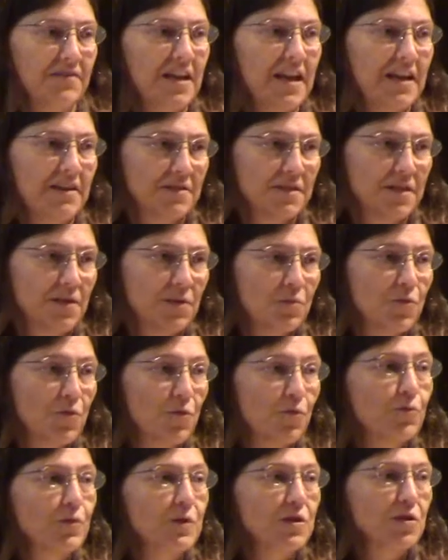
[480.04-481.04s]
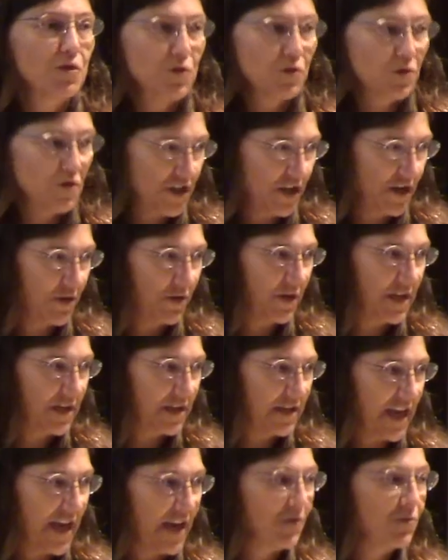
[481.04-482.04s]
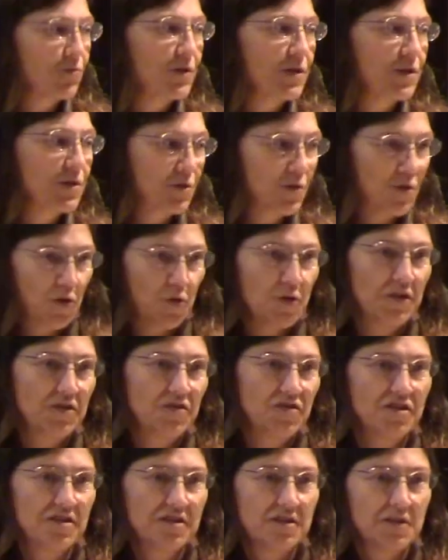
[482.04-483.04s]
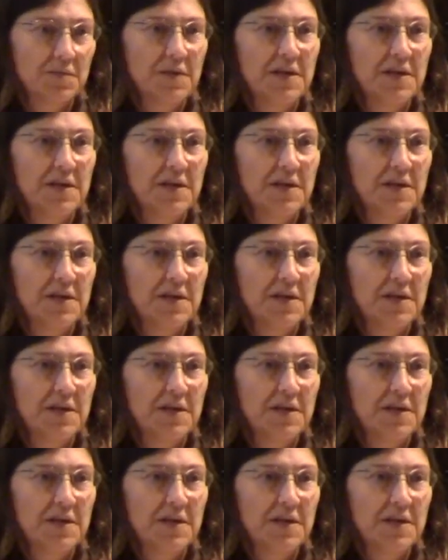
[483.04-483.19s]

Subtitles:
to have some research areas and research questions,